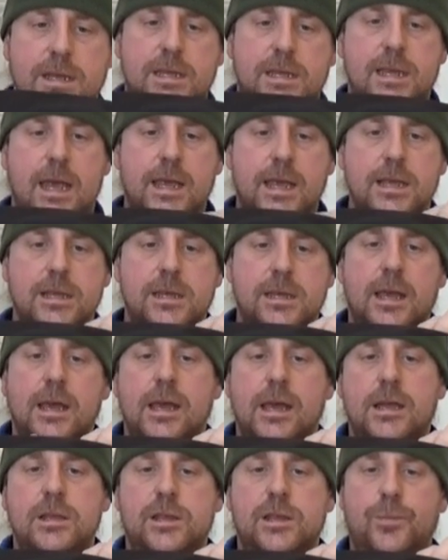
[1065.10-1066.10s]
to say is,
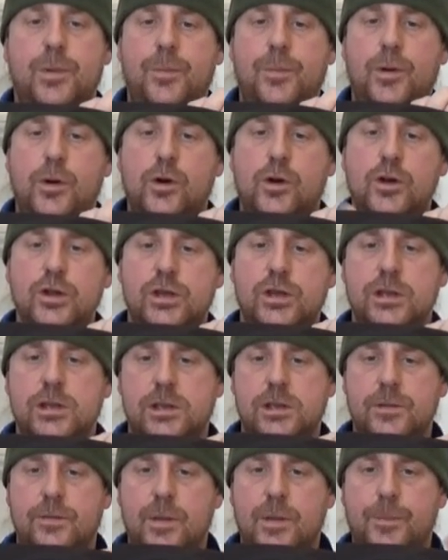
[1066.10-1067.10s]
is the
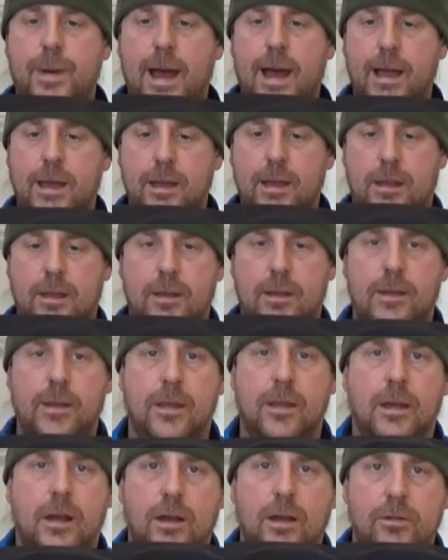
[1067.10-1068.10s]
proportions of the bag
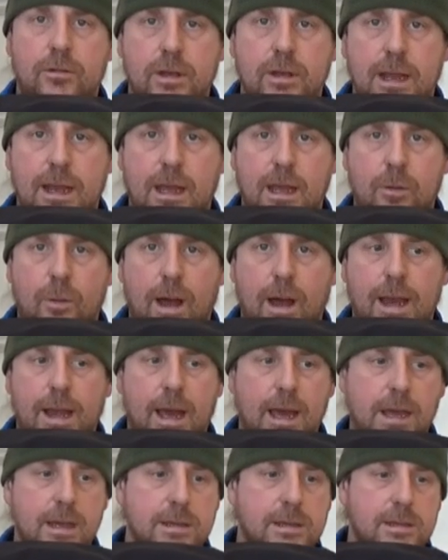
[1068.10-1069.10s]
are really quite
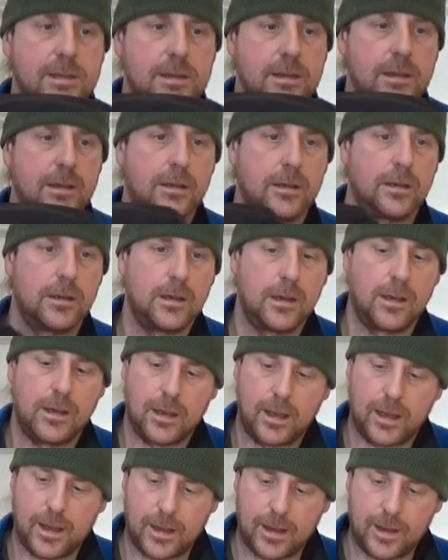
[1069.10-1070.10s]
nice.
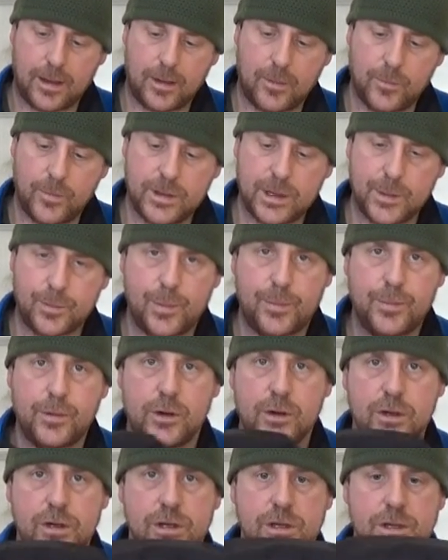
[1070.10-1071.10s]
Uh, and with the
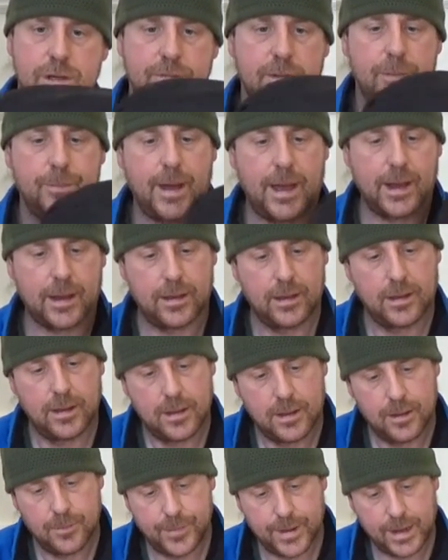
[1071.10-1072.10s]
proportions of the bag
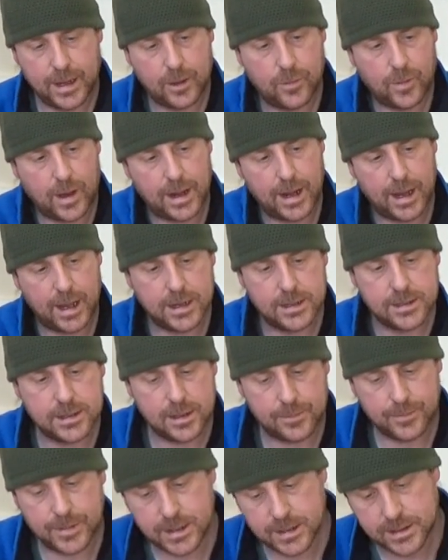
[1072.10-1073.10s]
being quite nice,
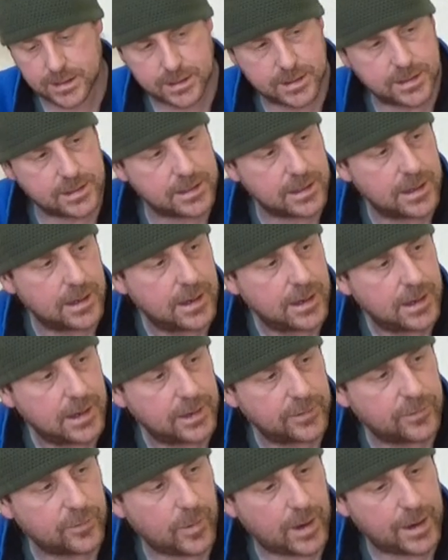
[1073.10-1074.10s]
that means it's,
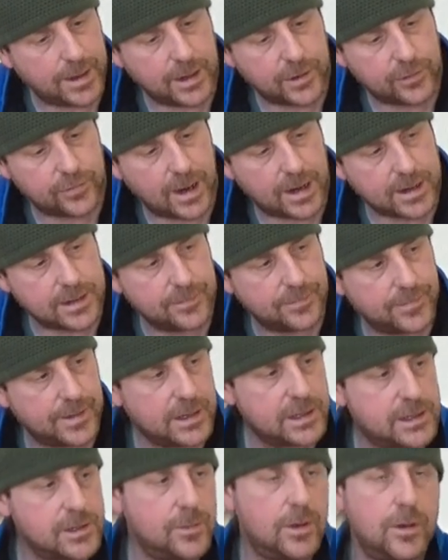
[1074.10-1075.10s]
it's quite an attractive
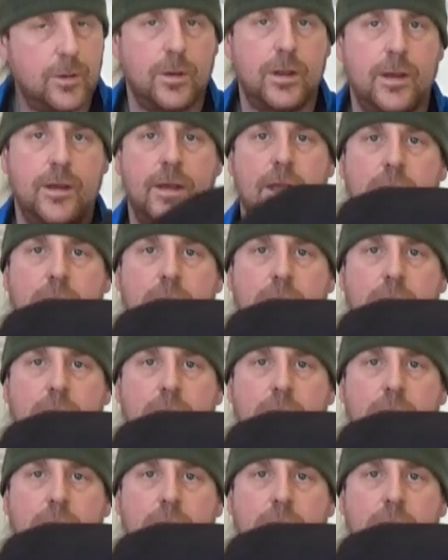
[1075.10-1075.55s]
thing to own.